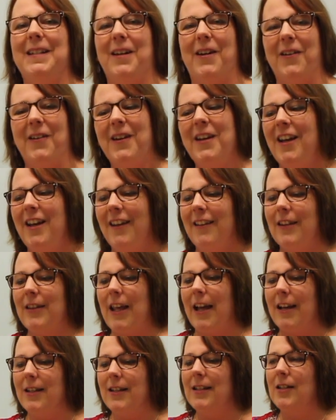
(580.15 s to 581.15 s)
You know,
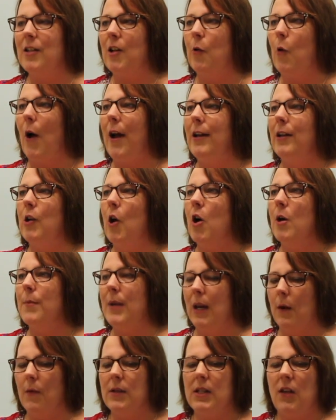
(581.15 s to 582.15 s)
that's quite
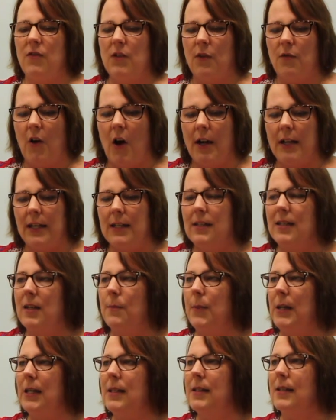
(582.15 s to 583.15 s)
alarming. Whereas if you divide it into
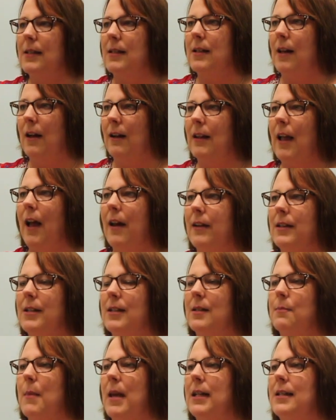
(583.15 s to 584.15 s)
pieces like that, it
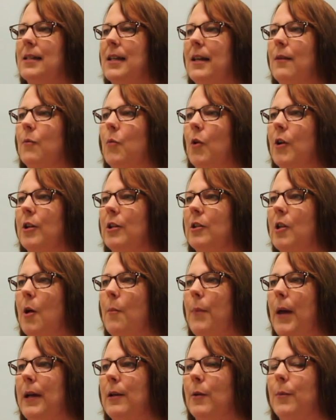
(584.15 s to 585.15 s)
just makes it work a
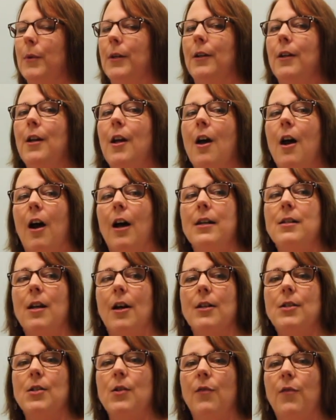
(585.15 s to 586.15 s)
lot better. But I,
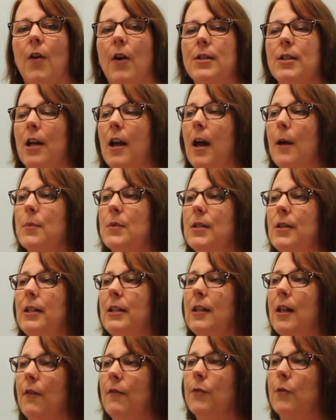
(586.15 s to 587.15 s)
I do find I
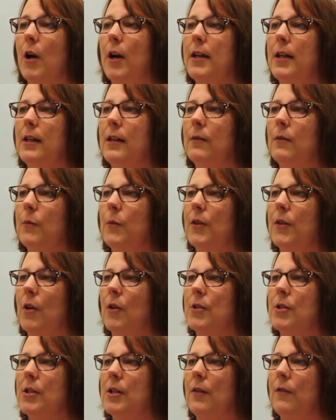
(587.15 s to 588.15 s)
absolutely love writing with
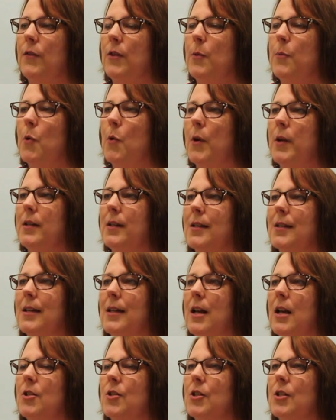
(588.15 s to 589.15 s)
alternate viewpoints,
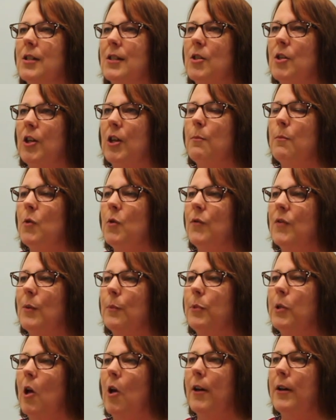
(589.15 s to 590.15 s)
and it's just you can move the
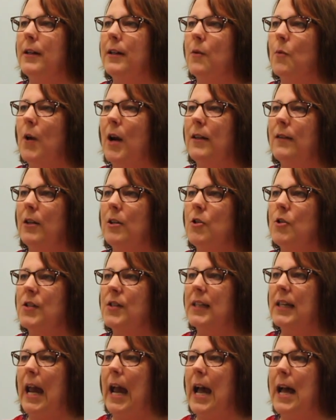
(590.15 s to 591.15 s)
plot in a way that you
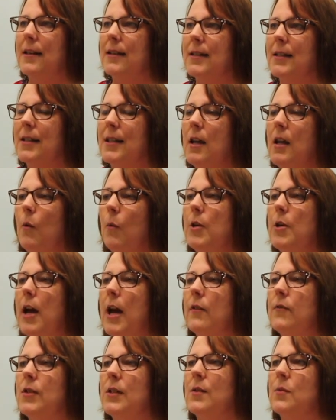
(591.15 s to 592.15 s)
just can't yeah. when you
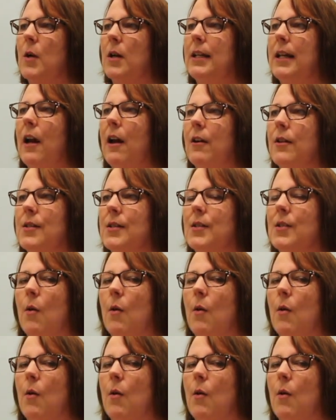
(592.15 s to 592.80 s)
have just one character.